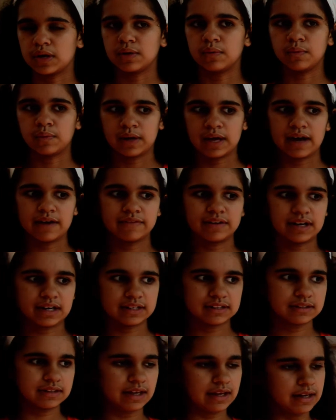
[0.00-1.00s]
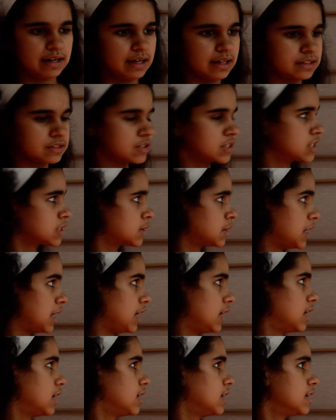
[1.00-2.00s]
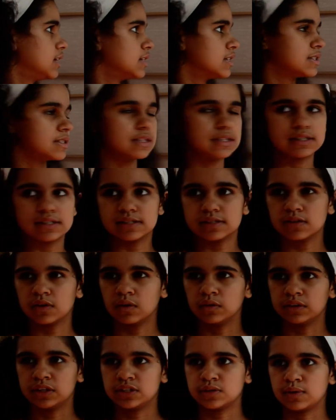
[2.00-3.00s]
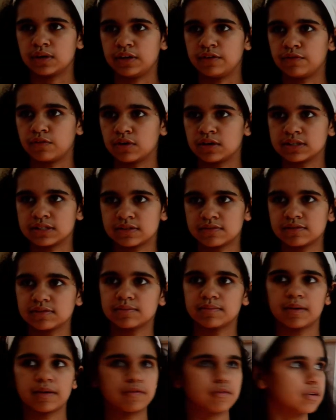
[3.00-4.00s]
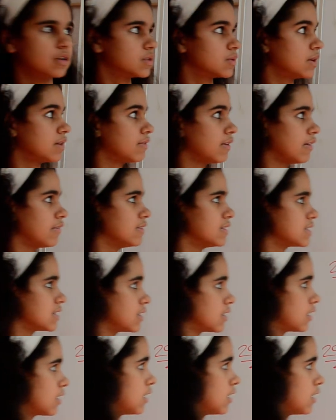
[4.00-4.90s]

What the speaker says: we have that extra square, since only 24 is divisible by 4 and 25 isn't,